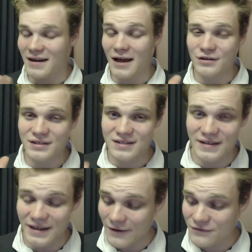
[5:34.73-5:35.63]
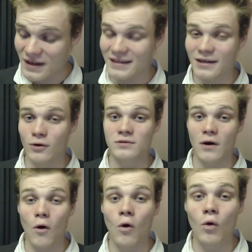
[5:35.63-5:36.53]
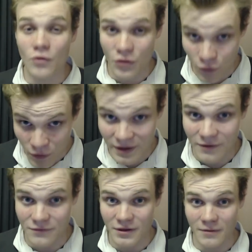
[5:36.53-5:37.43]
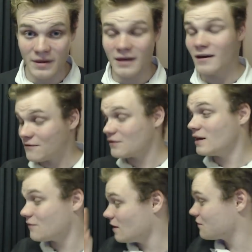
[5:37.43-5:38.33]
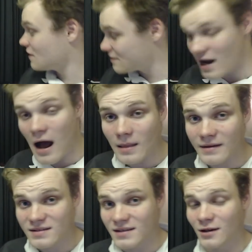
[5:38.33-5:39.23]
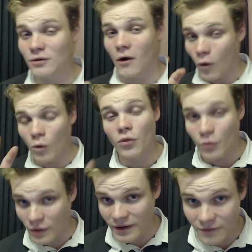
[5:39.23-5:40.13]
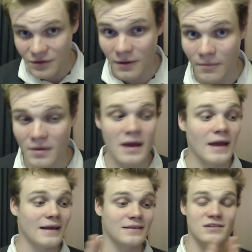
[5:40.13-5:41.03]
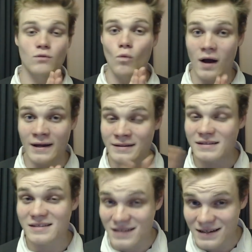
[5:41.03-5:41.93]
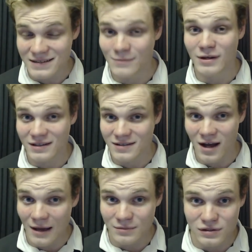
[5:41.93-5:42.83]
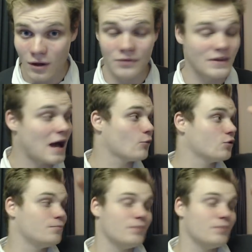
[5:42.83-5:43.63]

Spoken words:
Now, you see, if they killed all three of them, if the Daleks killed all three of them in this one 60-minute time slot, that would